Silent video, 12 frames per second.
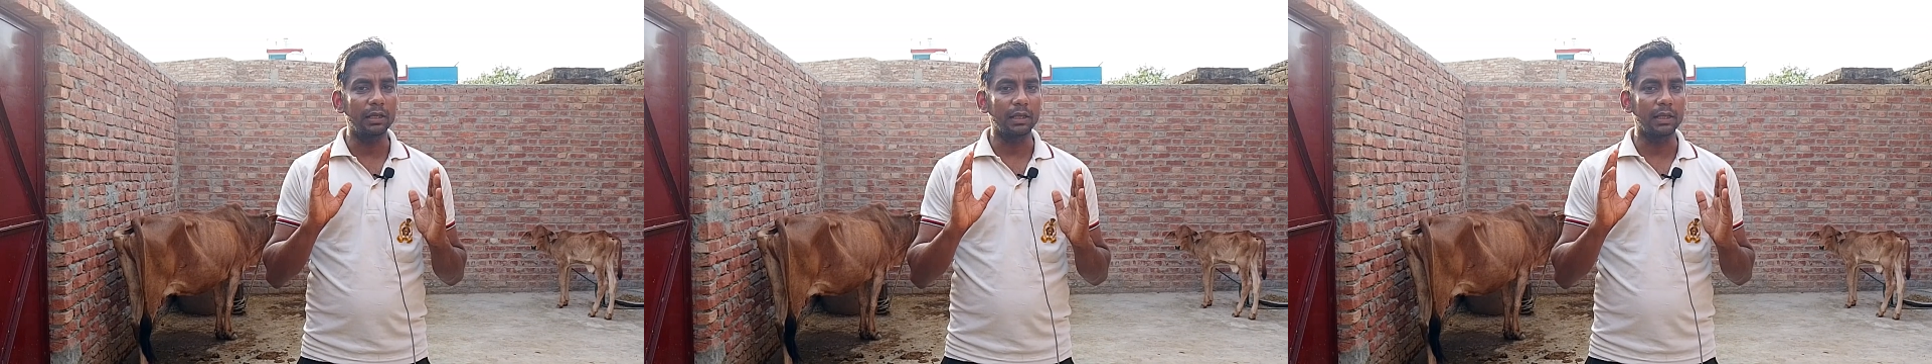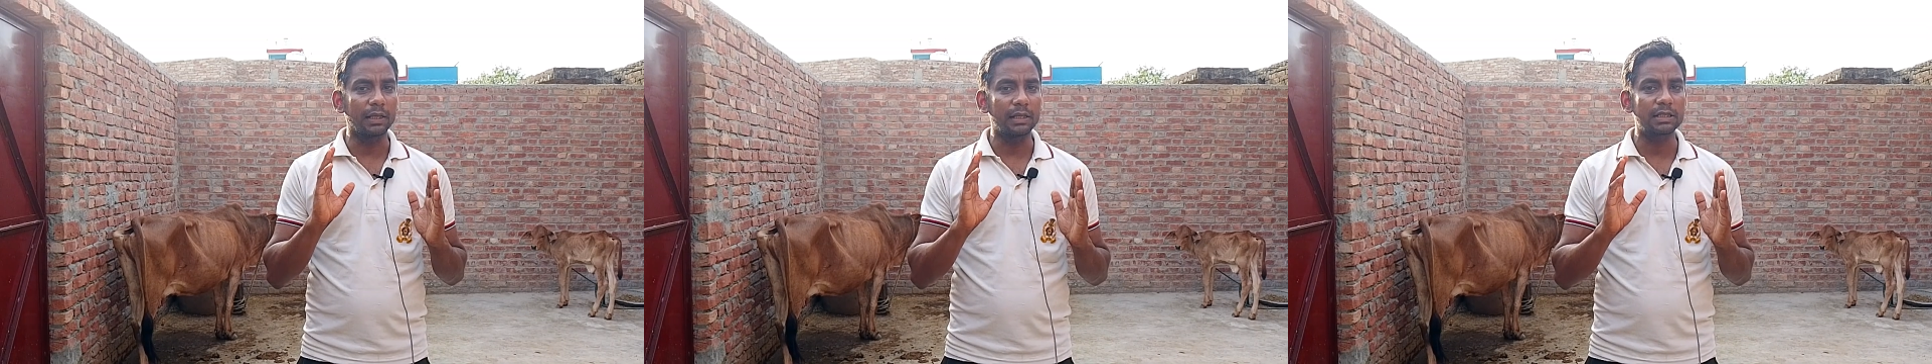in
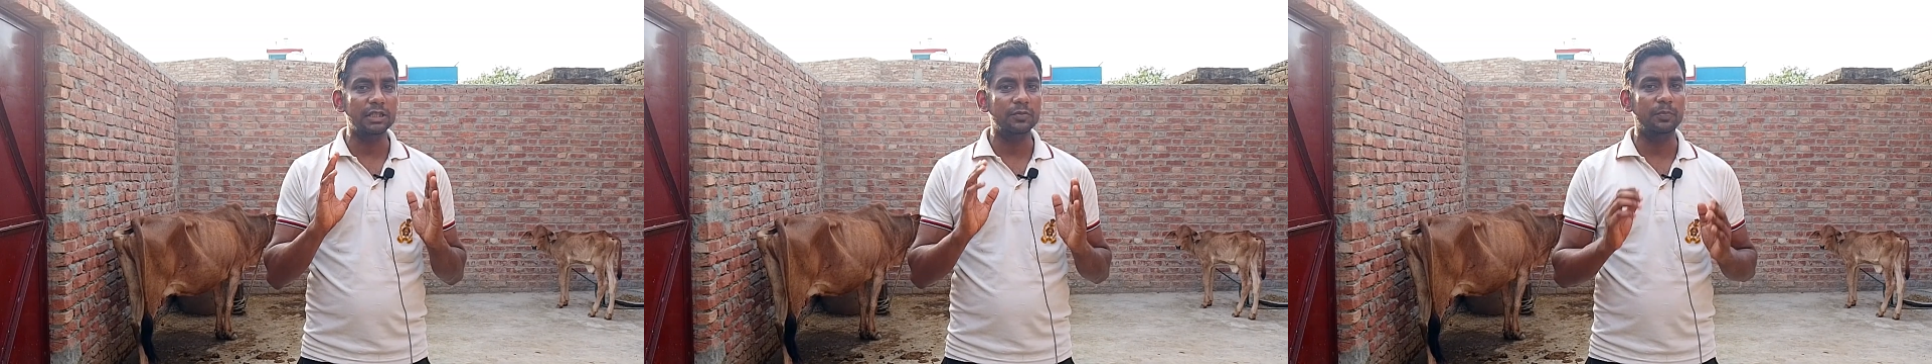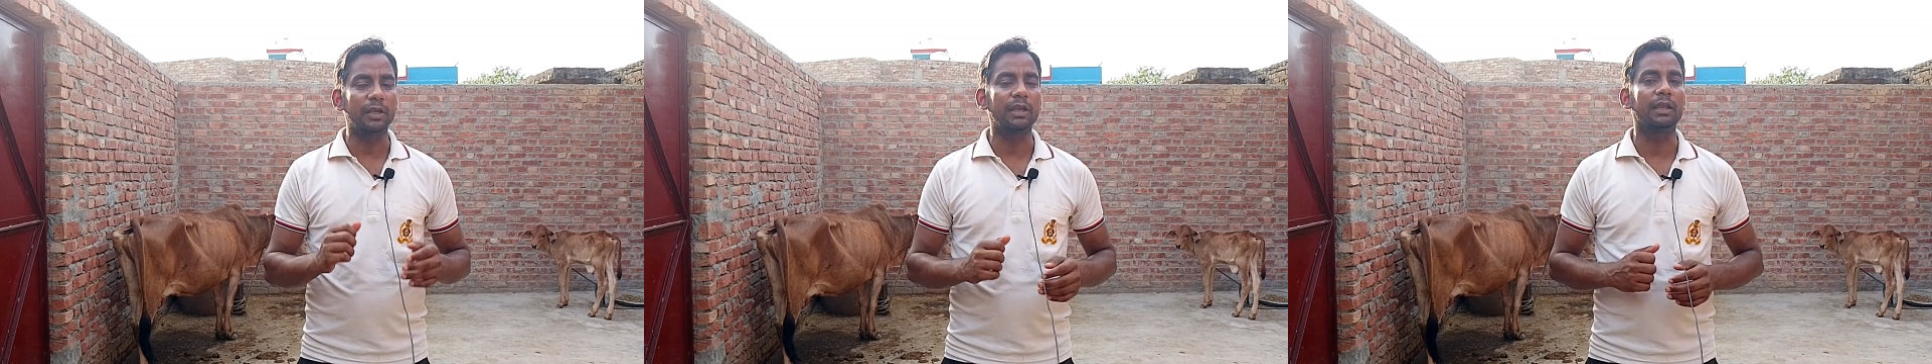English
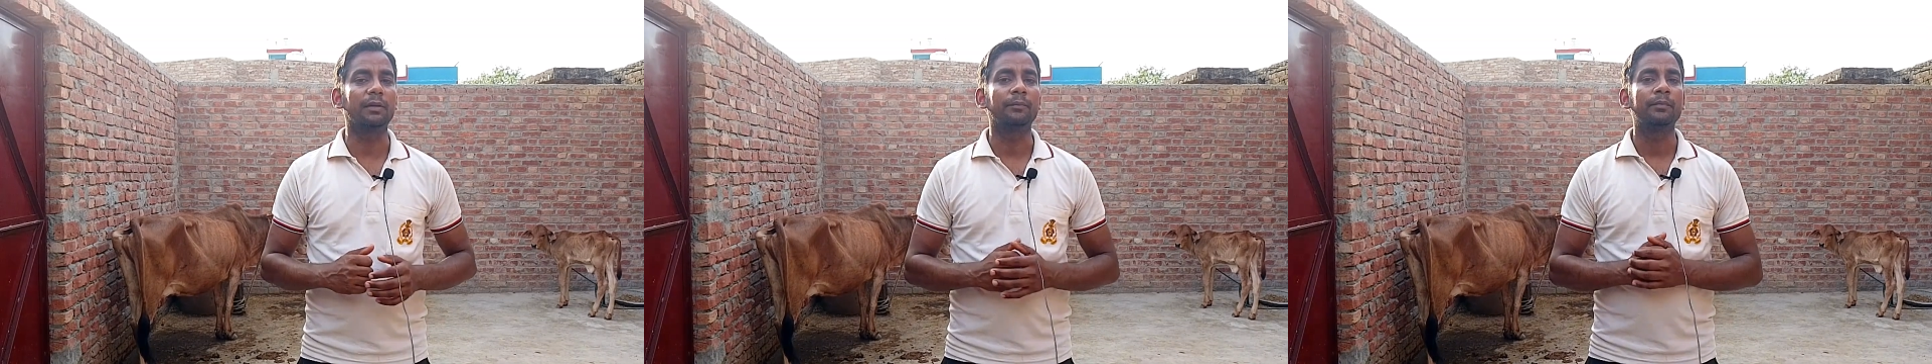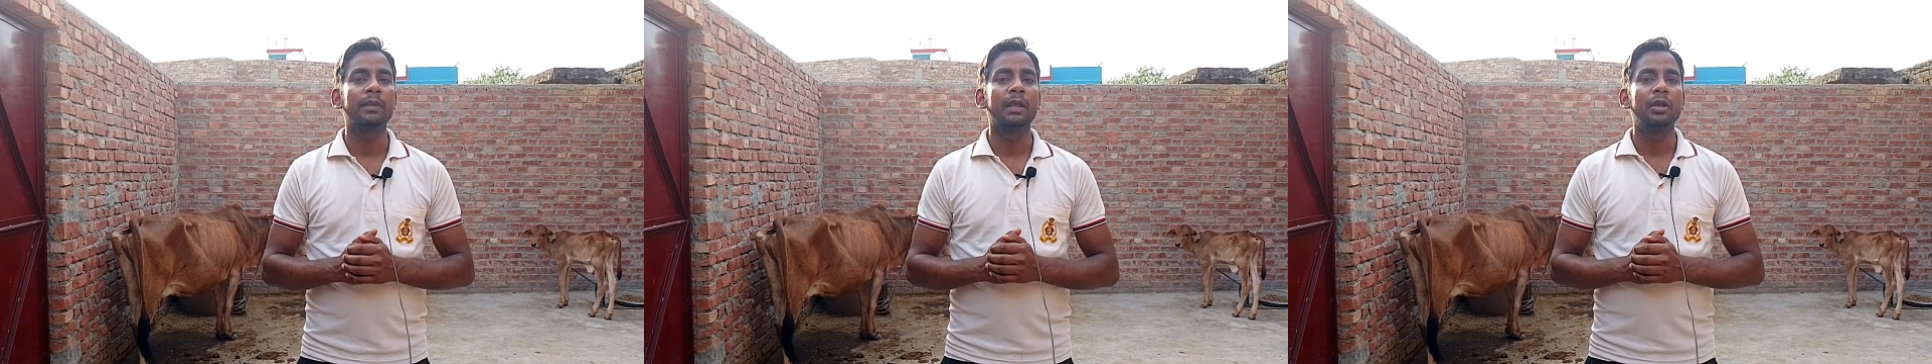
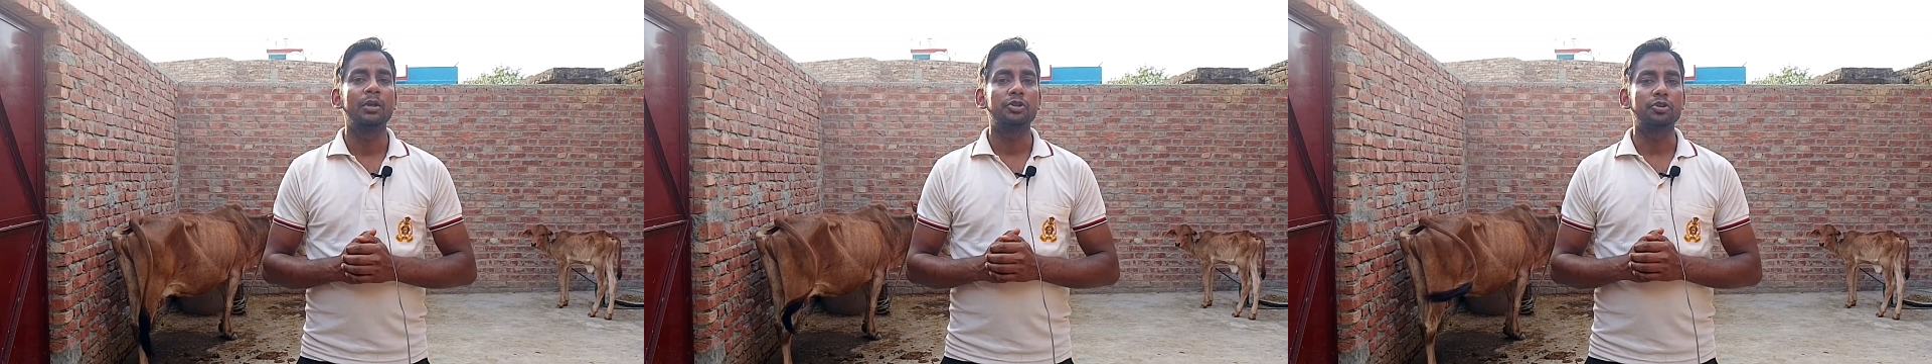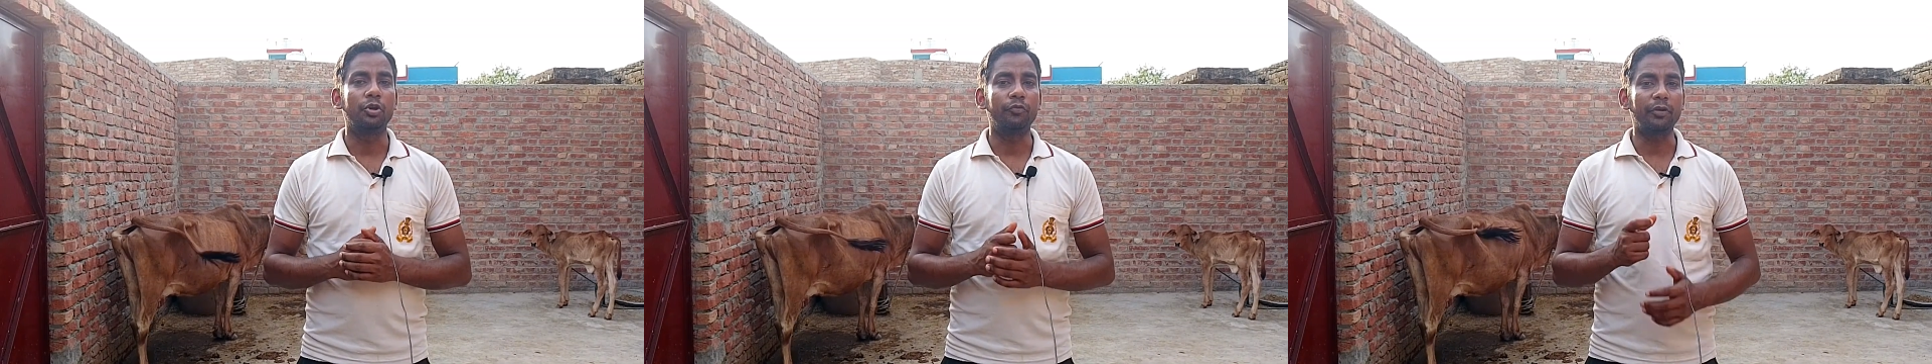speaking,
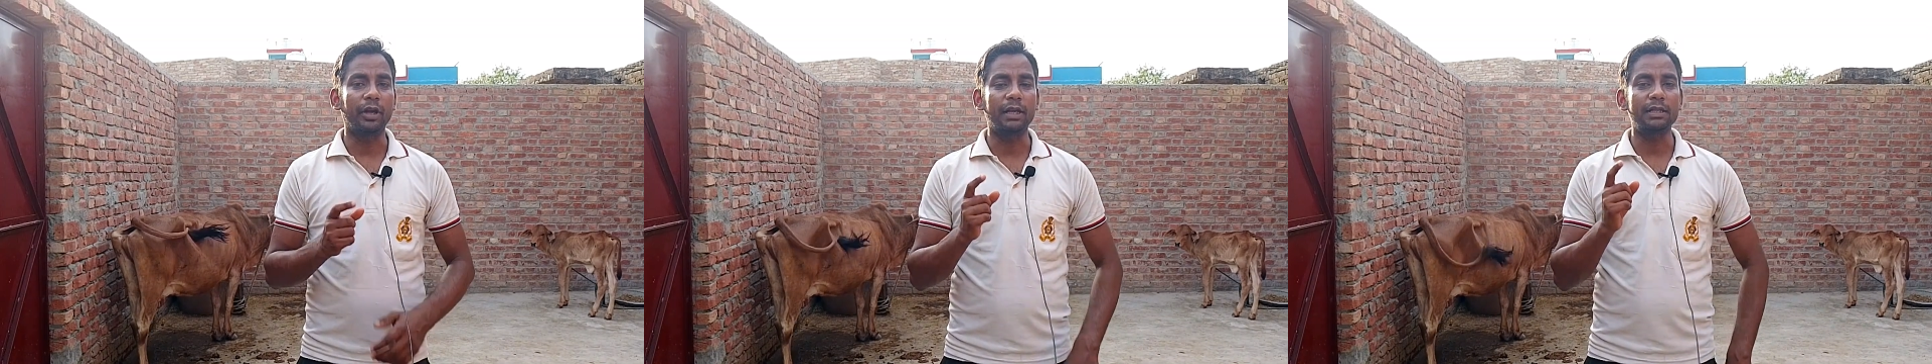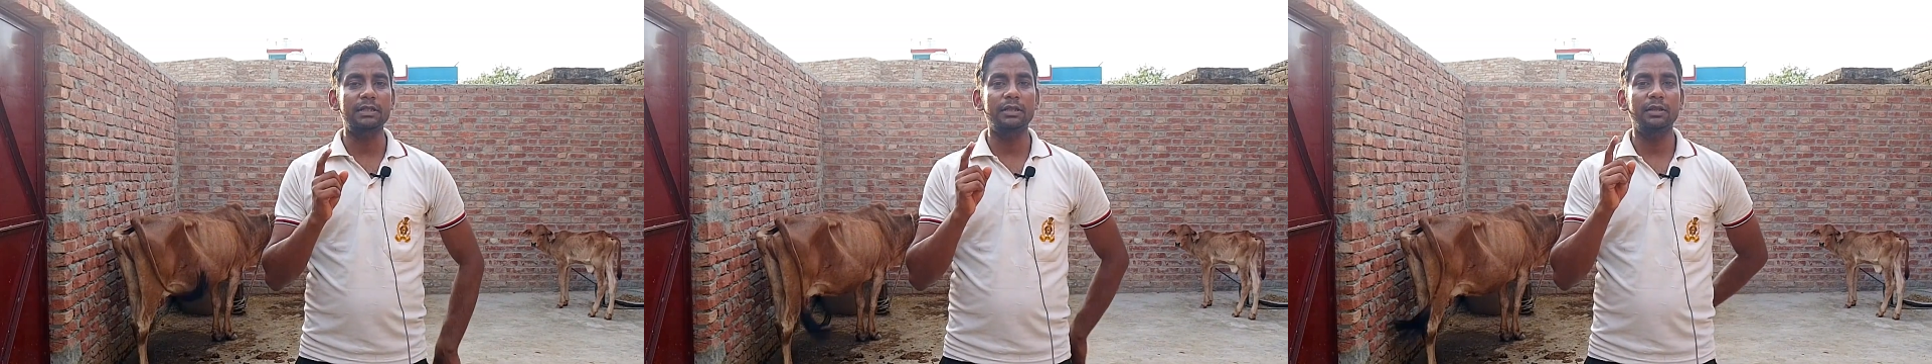so
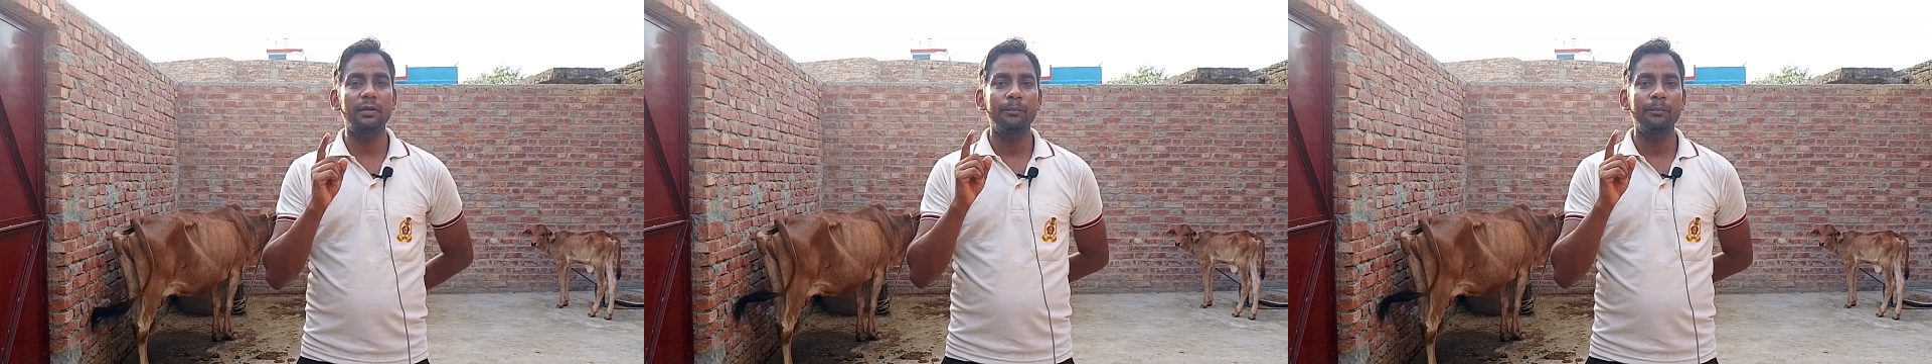friends,